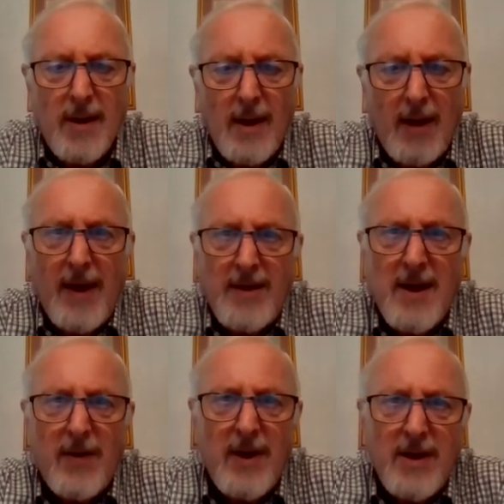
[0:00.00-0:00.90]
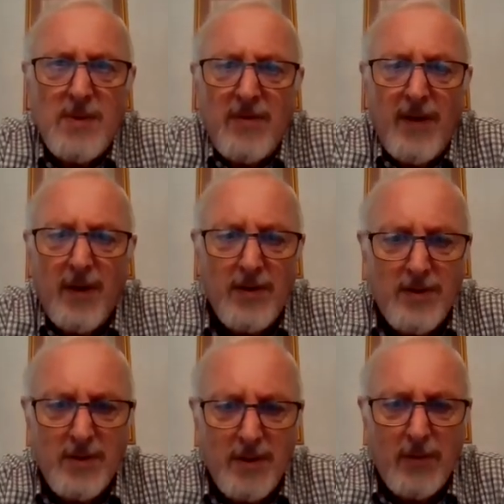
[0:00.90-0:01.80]
And that's how it is when
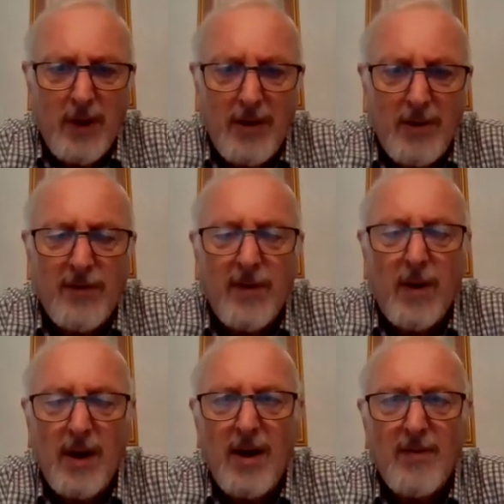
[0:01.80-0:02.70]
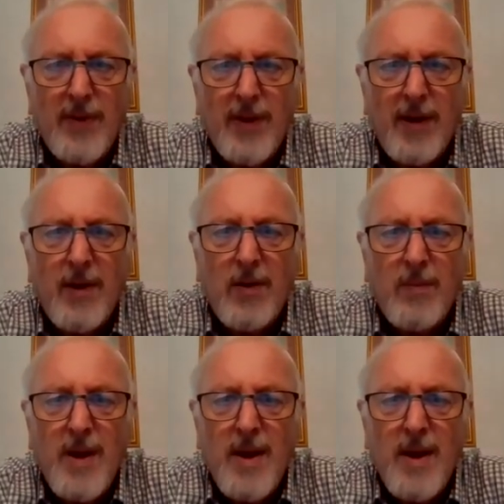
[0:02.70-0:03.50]
folks really do fall in love with the home.